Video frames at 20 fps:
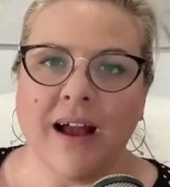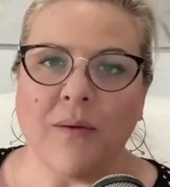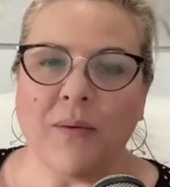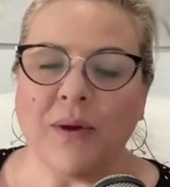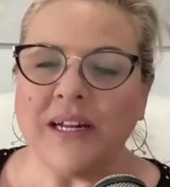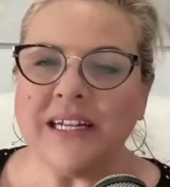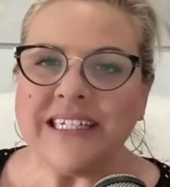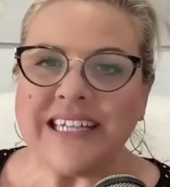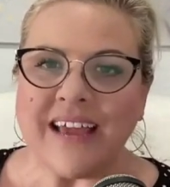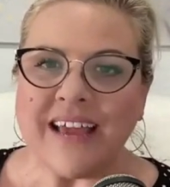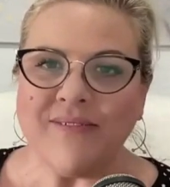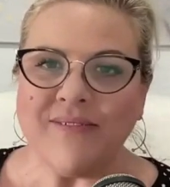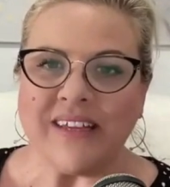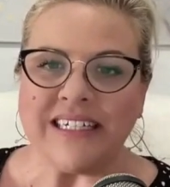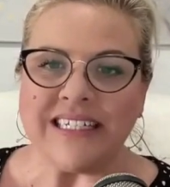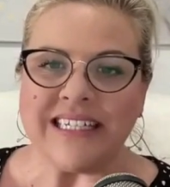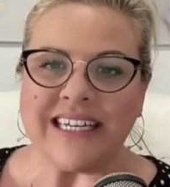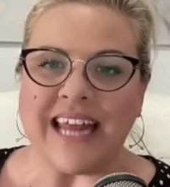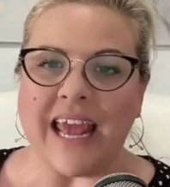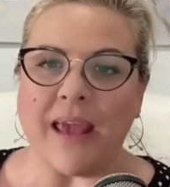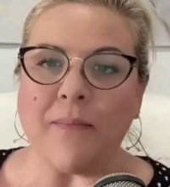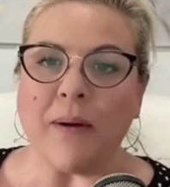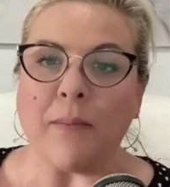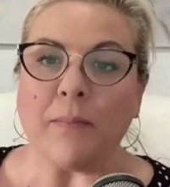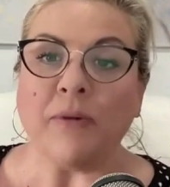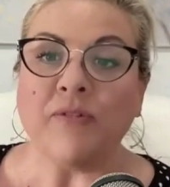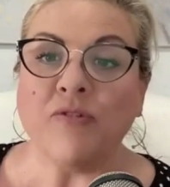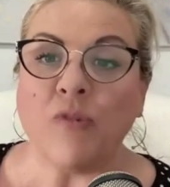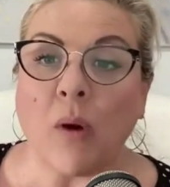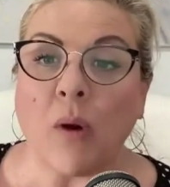I want to dive in today,
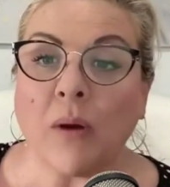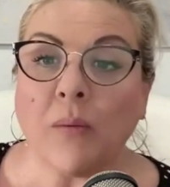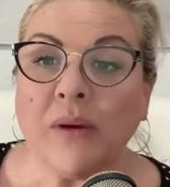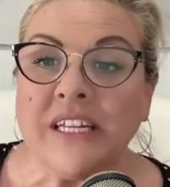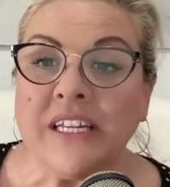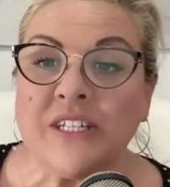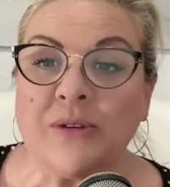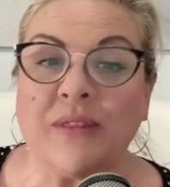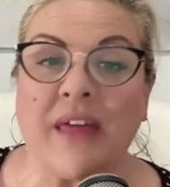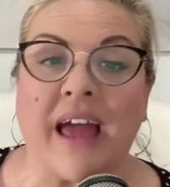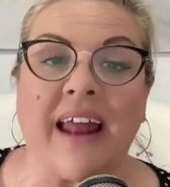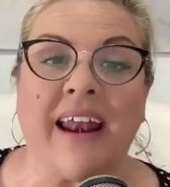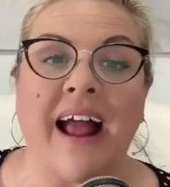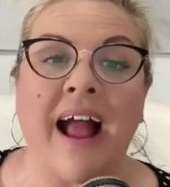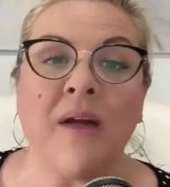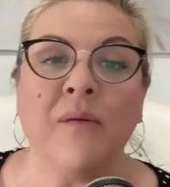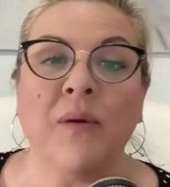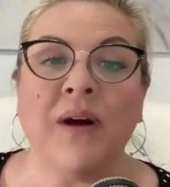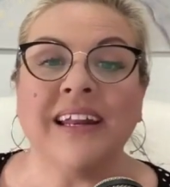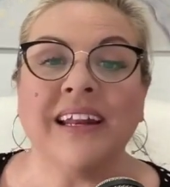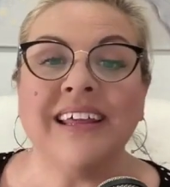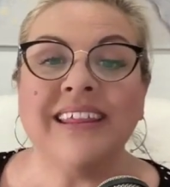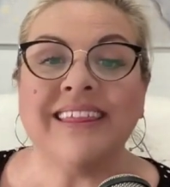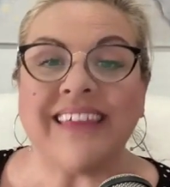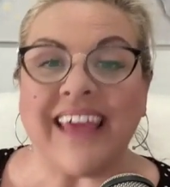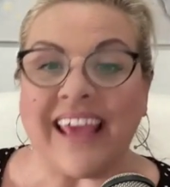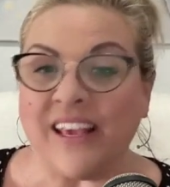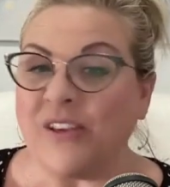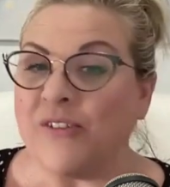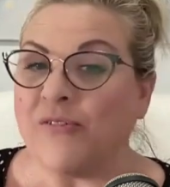but before we do that, I want to
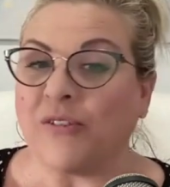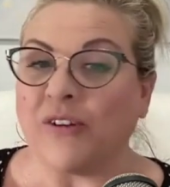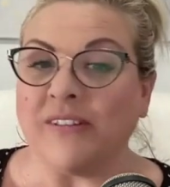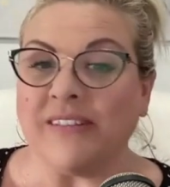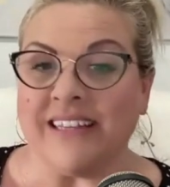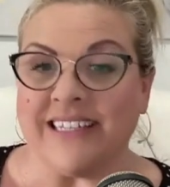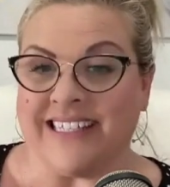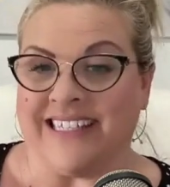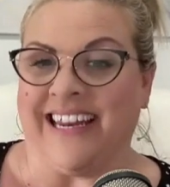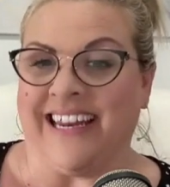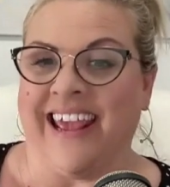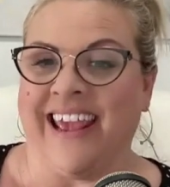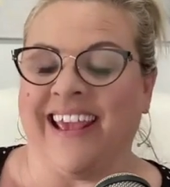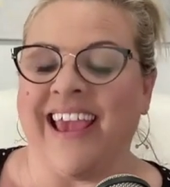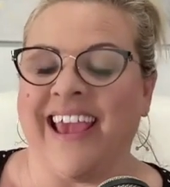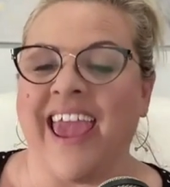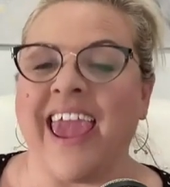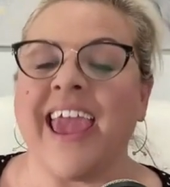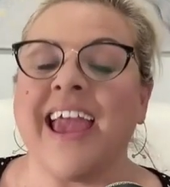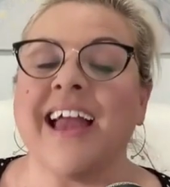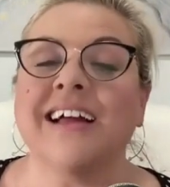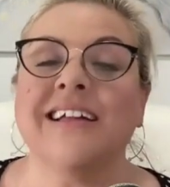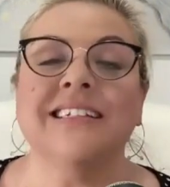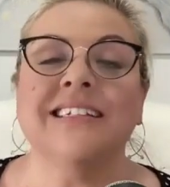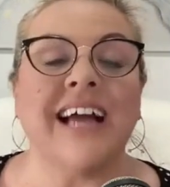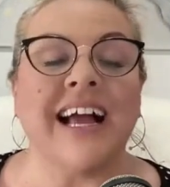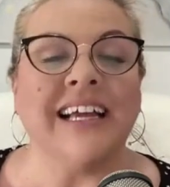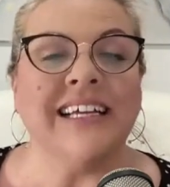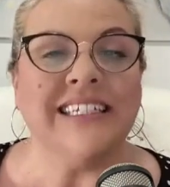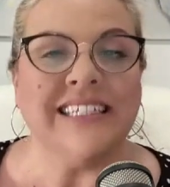thank you for listening. And
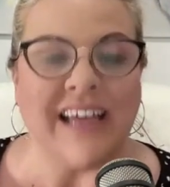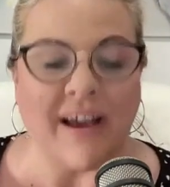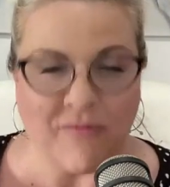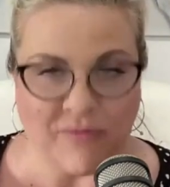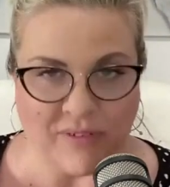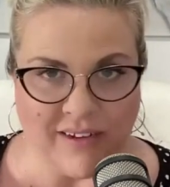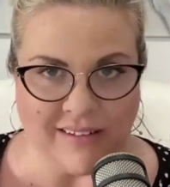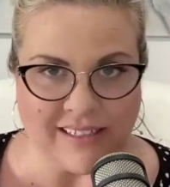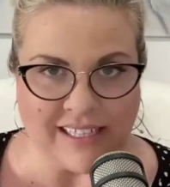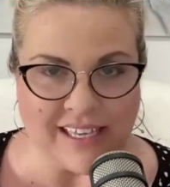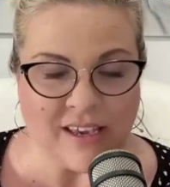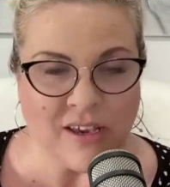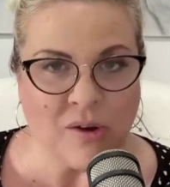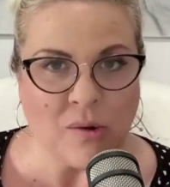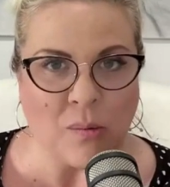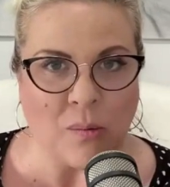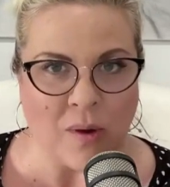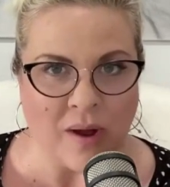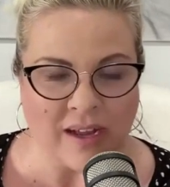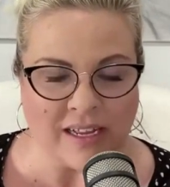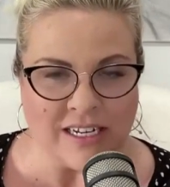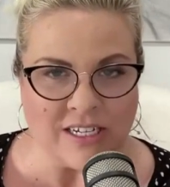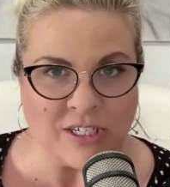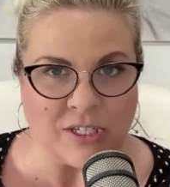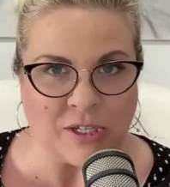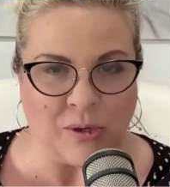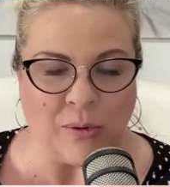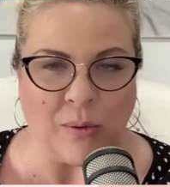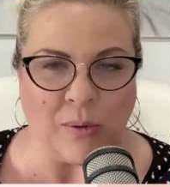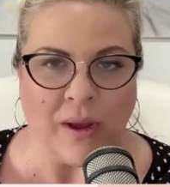I definitely want
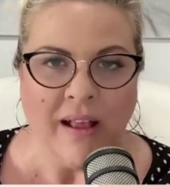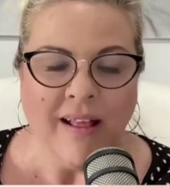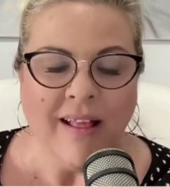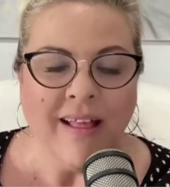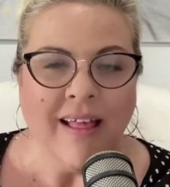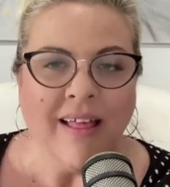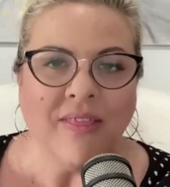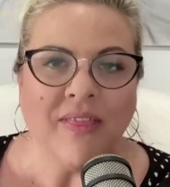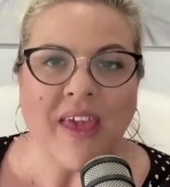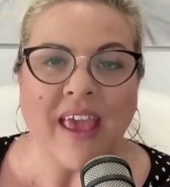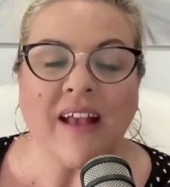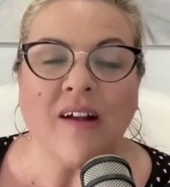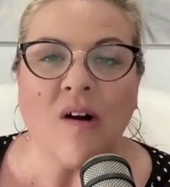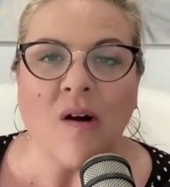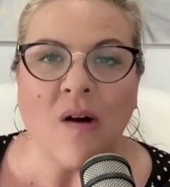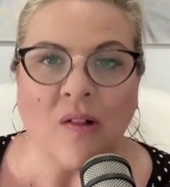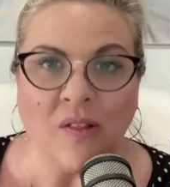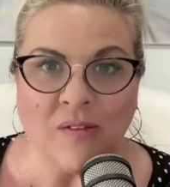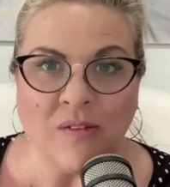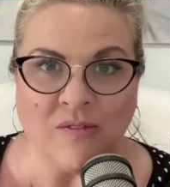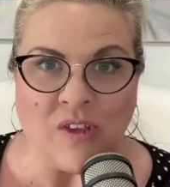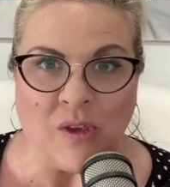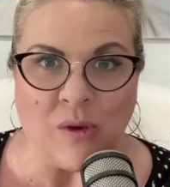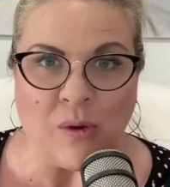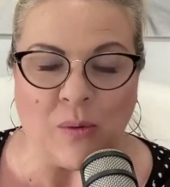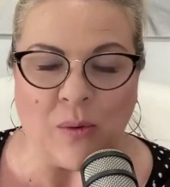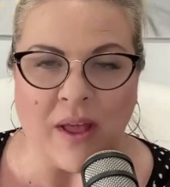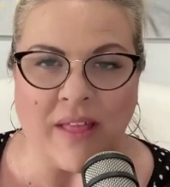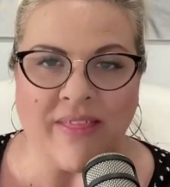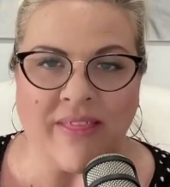to thank all of
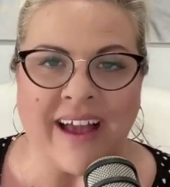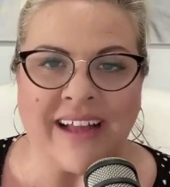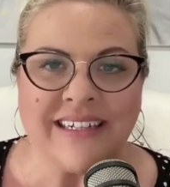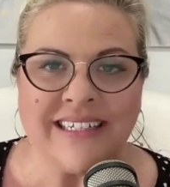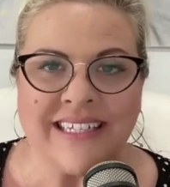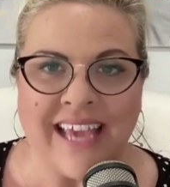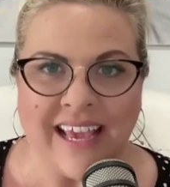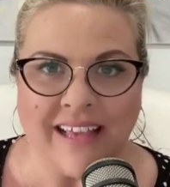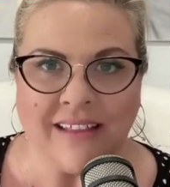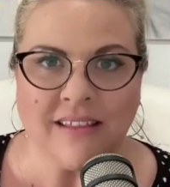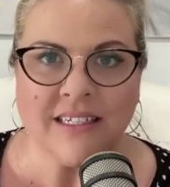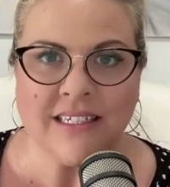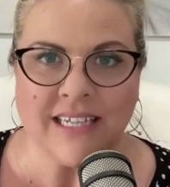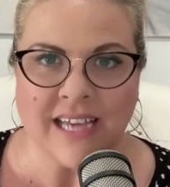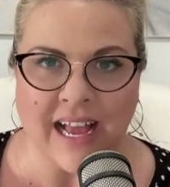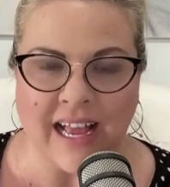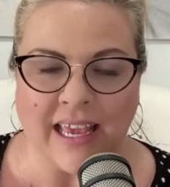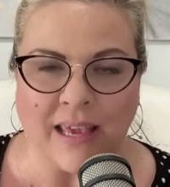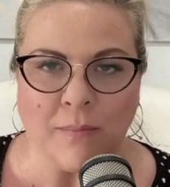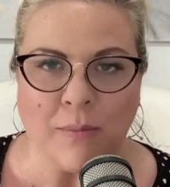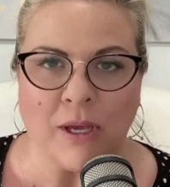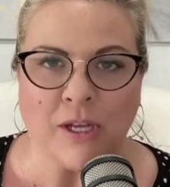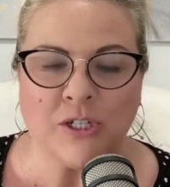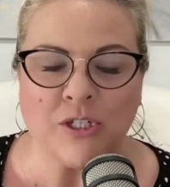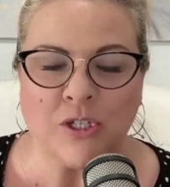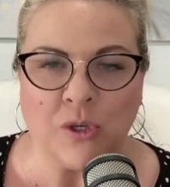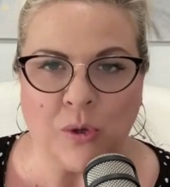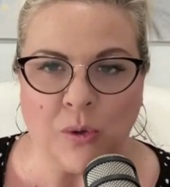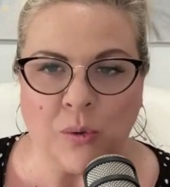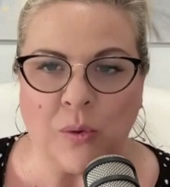you that take the time
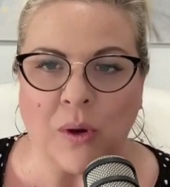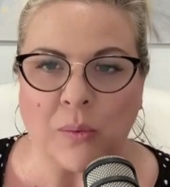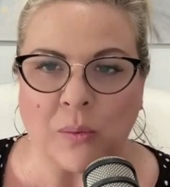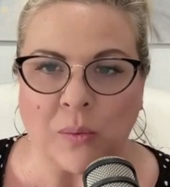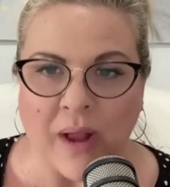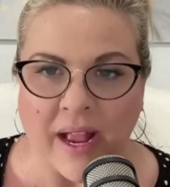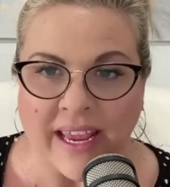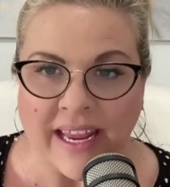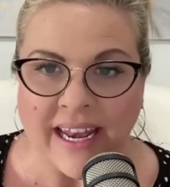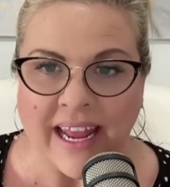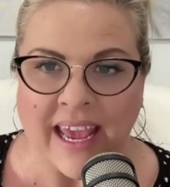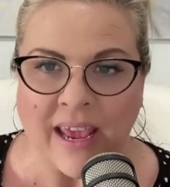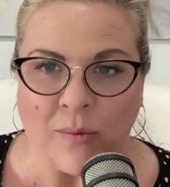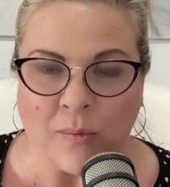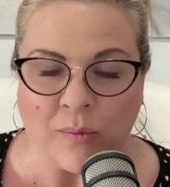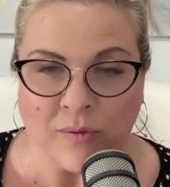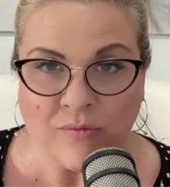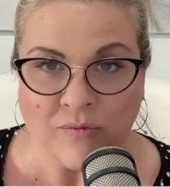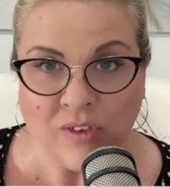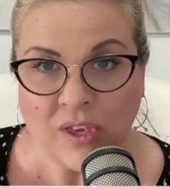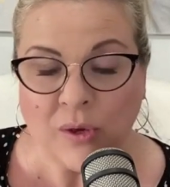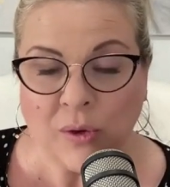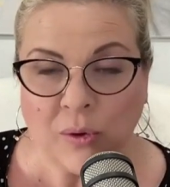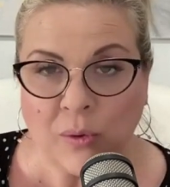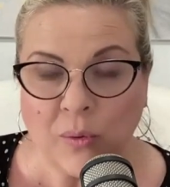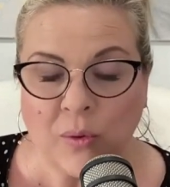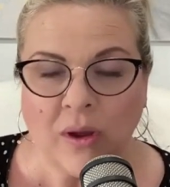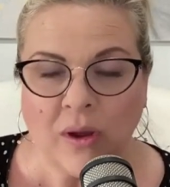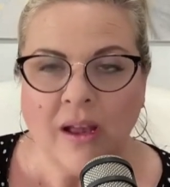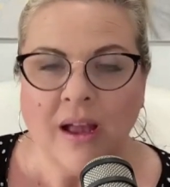to write a
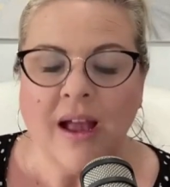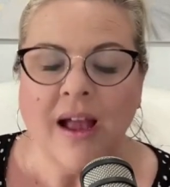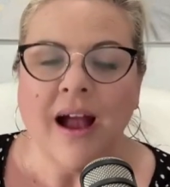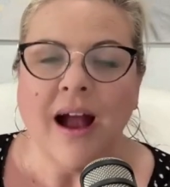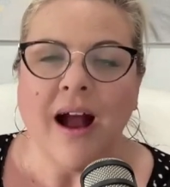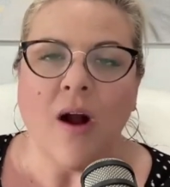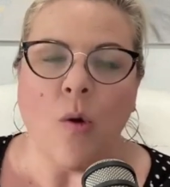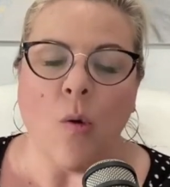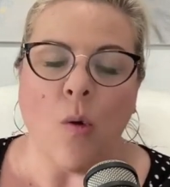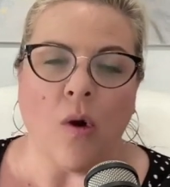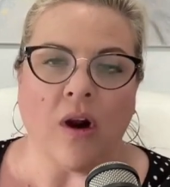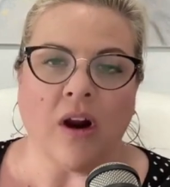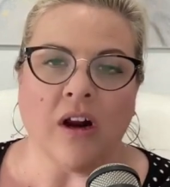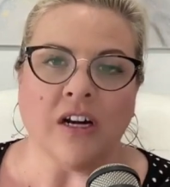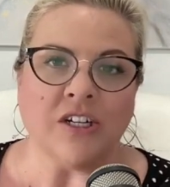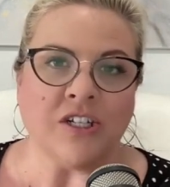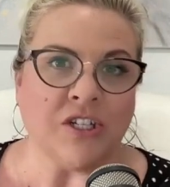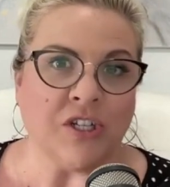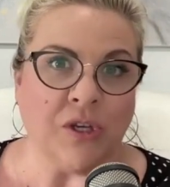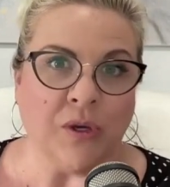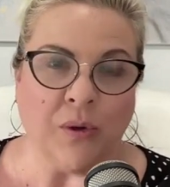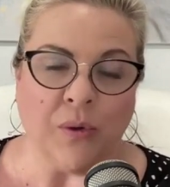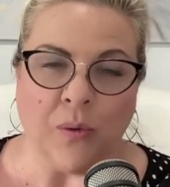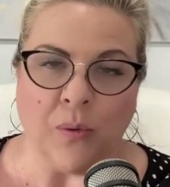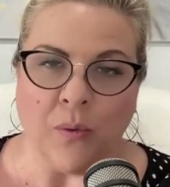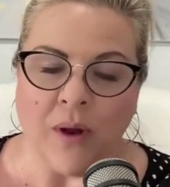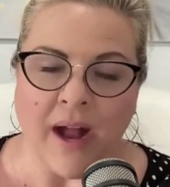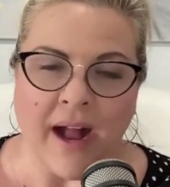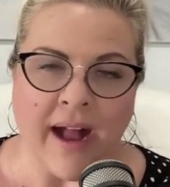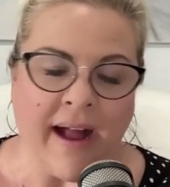review or
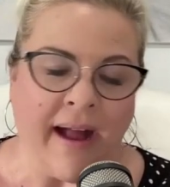to